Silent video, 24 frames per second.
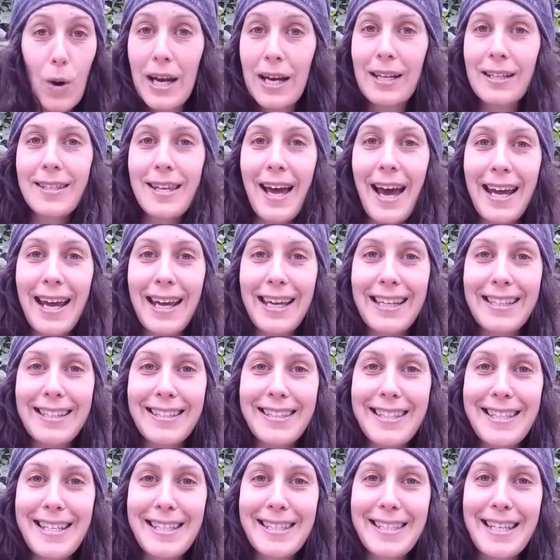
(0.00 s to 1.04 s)
When is
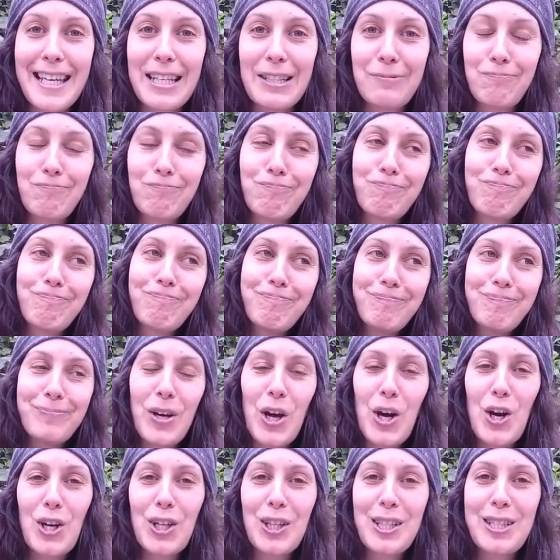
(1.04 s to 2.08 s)
hiking season?
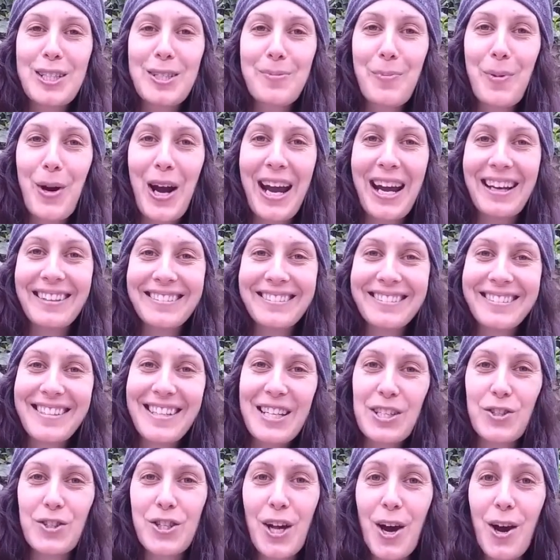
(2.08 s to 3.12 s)
Early spring.
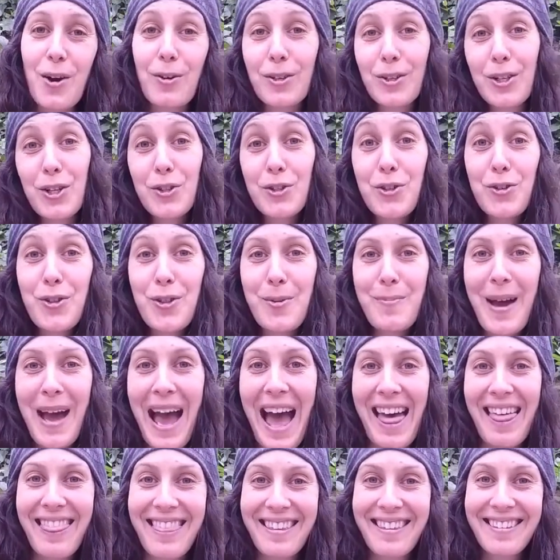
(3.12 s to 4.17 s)
So you do the
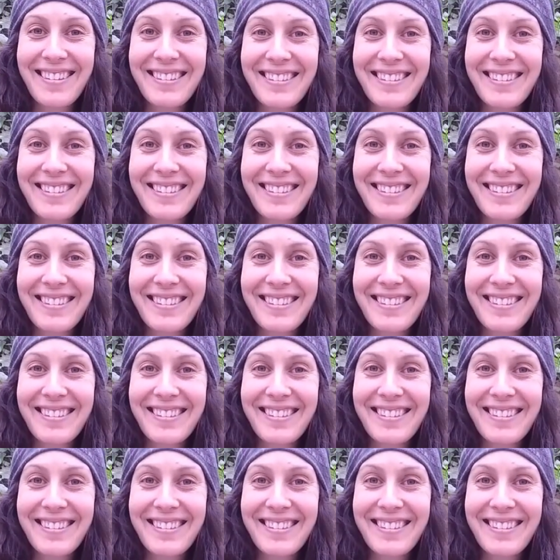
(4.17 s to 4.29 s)
math.